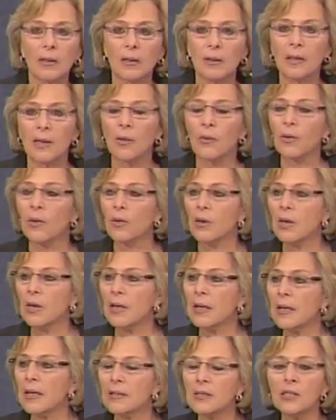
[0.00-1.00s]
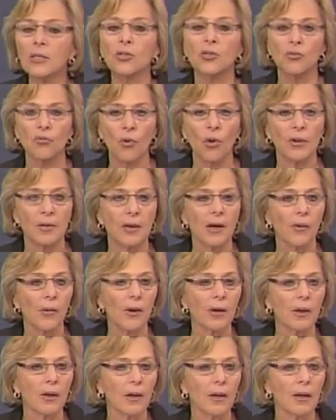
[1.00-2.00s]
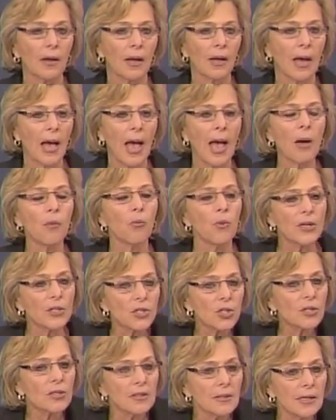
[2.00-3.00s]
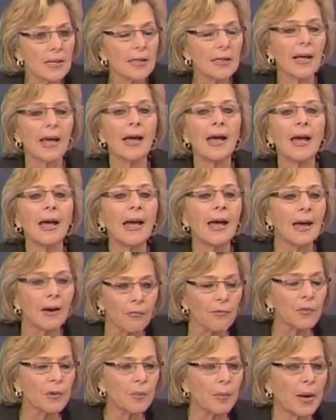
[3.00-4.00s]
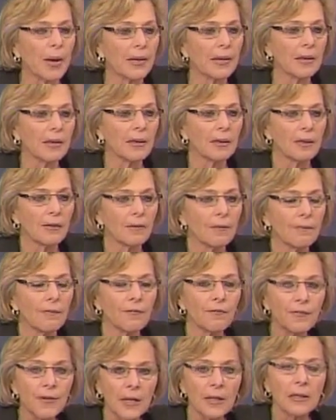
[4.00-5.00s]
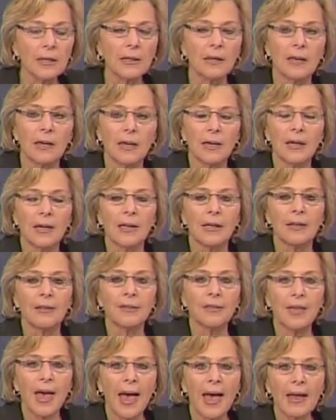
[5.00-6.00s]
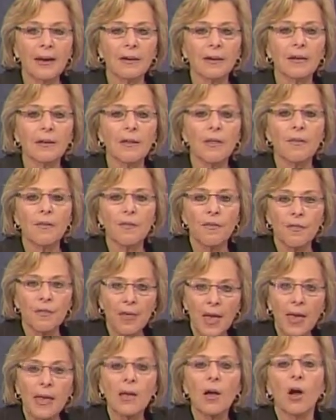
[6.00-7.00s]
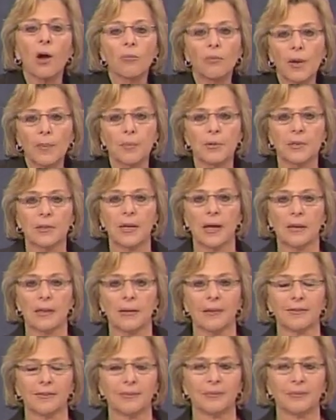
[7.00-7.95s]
It's extraordinary. And we just need everybody feeling that they are represented.